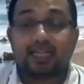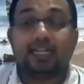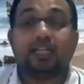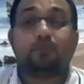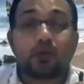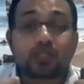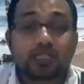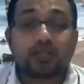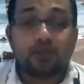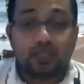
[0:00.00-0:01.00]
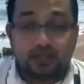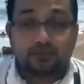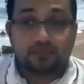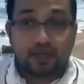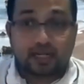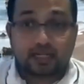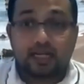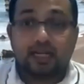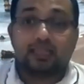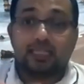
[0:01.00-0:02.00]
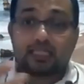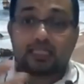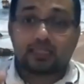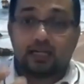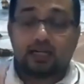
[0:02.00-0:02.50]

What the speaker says: it positively affect this